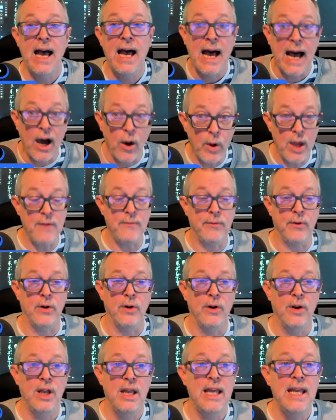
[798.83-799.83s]
However,
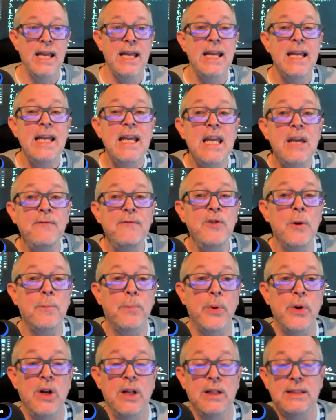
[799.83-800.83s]
if your
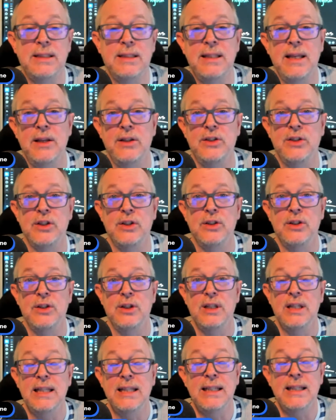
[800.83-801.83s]
pronunciation
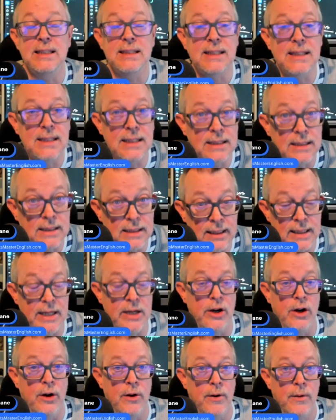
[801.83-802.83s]
is
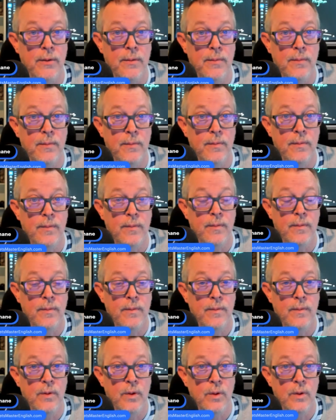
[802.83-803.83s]
clear,
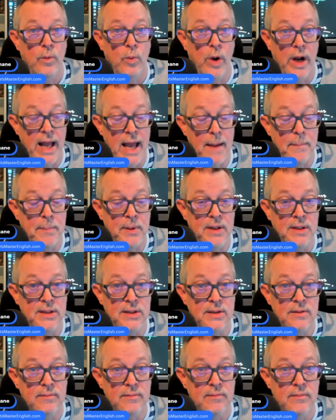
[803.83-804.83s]
what
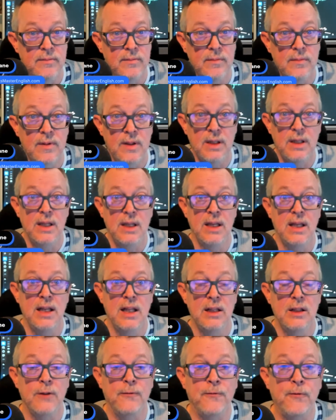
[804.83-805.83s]
happens?
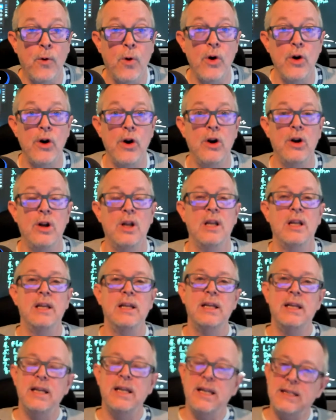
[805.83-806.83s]
The foreigner
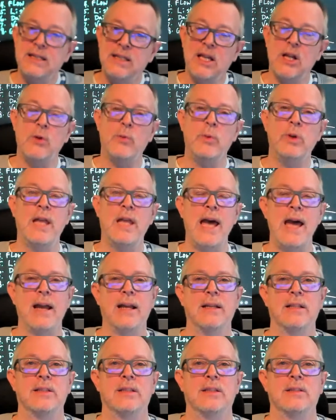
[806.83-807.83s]
is going to
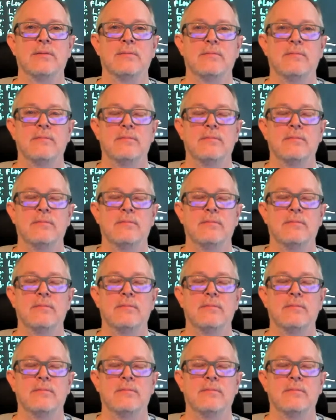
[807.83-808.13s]
relax.